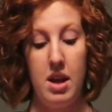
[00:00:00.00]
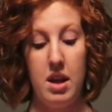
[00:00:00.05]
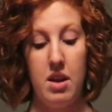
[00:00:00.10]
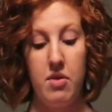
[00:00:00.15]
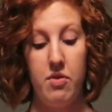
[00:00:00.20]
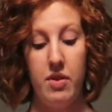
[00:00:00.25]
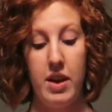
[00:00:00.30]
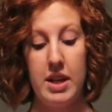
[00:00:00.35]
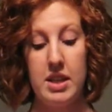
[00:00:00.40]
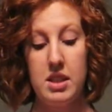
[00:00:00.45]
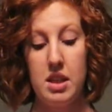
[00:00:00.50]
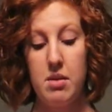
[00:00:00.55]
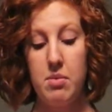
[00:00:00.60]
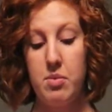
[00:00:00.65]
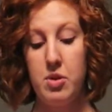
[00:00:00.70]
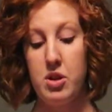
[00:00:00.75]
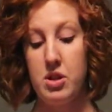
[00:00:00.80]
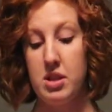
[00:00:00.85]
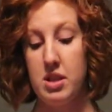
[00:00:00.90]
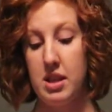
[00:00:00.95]
Effects
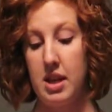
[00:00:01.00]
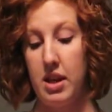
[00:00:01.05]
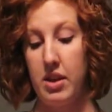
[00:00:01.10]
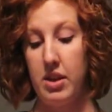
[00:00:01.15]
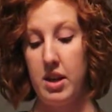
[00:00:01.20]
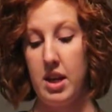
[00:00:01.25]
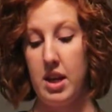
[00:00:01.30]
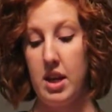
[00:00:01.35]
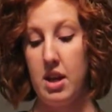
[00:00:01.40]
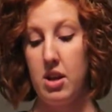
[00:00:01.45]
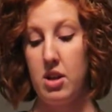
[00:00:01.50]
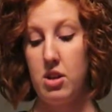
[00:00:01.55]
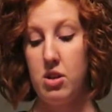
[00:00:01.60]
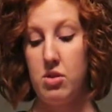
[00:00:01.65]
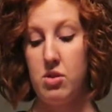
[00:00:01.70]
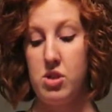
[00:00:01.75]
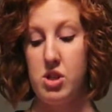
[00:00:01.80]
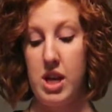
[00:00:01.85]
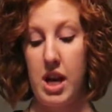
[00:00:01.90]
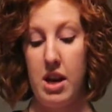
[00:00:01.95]
on personality
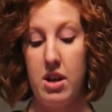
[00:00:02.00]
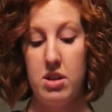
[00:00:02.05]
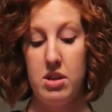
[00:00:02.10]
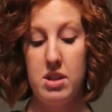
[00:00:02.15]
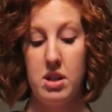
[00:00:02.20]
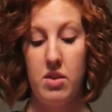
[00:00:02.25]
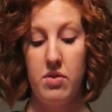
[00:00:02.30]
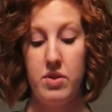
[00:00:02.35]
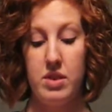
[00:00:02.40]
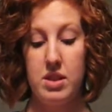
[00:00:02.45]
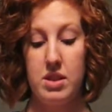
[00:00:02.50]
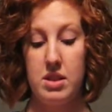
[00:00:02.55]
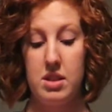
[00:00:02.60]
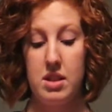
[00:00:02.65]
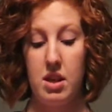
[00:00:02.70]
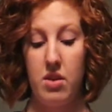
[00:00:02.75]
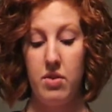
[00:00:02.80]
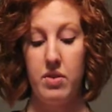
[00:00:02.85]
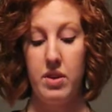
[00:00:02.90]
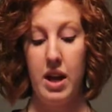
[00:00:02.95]
include shattered
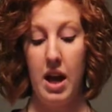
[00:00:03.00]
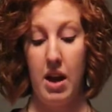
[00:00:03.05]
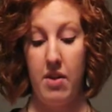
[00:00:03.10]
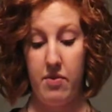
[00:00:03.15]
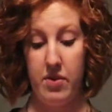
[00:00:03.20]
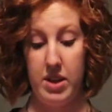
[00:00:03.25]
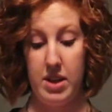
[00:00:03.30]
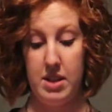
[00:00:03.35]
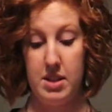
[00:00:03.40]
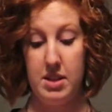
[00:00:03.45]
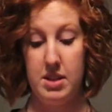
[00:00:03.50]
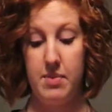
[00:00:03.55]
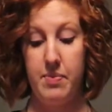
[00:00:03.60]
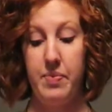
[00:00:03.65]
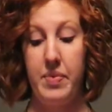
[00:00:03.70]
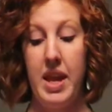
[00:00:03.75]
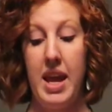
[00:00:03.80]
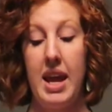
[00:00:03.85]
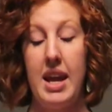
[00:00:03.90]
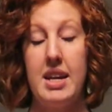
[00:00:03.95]
self-confidence
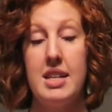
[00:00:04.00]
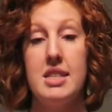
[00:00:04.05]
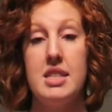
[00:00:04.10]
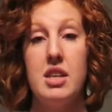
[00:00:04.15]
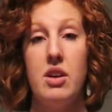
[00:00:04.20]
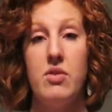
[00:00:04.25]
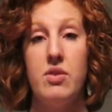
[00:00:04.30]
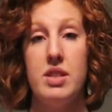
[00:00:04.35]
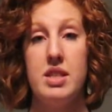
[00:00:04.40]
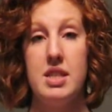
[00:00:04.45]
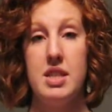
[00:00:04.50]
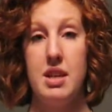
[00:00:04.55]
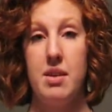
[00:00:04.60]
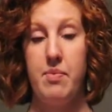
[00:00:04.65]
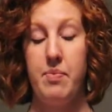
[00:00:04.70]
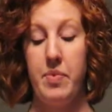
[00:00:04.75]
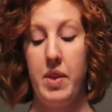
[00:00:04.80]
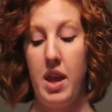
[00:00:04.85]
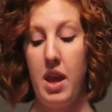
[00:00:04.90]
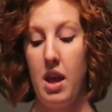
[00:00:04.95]
and
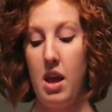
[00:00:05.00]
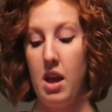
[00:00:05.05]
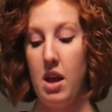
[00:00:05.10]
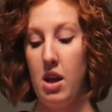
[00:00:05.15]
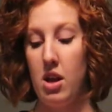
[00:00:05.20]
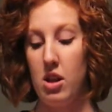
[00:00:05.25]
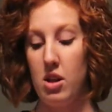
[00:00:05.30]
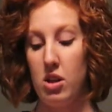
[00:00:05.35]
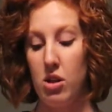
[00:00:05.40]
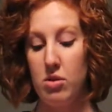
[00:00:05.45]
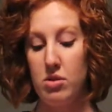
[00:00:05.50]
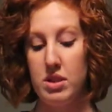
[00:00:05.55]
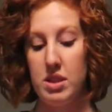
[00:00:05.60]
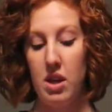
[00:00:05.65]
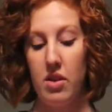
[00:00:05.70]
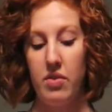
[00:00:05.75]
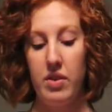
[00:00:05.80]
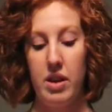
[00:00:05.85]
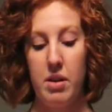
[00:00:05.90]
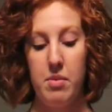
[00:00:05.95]
self-esteem, low
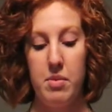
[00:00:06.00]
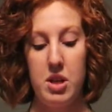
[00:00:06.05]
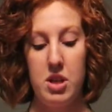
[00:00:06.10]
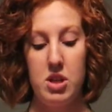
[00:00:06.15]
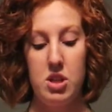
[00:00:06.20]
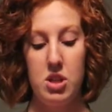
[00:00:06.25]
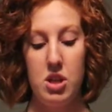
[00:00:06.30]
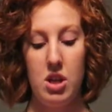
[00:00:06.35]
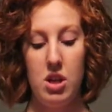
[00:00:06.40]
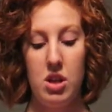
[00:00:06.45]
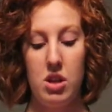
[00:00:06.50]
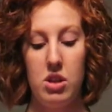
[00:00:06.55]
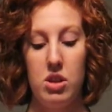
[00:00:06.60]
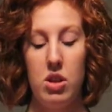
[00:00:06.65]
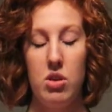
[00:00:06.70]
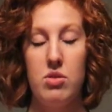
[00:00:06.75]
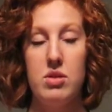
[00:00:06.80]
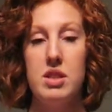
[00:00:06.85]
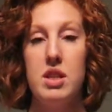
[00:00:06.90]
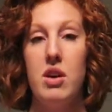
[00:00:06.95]
self-image,
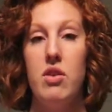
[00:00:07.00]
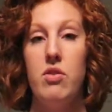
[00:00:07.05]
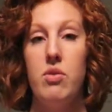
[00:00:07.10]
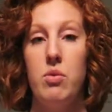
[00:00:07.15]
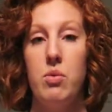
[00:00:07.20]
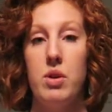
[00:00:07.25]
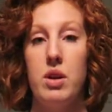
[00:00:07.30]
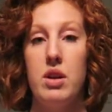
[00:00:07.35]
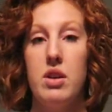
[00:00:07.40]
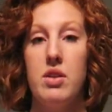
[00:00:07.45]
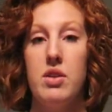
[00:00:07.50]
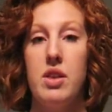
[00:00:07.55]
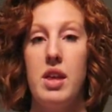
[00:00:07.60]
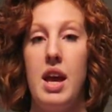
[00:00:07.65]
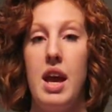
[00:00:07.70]
low self-worth,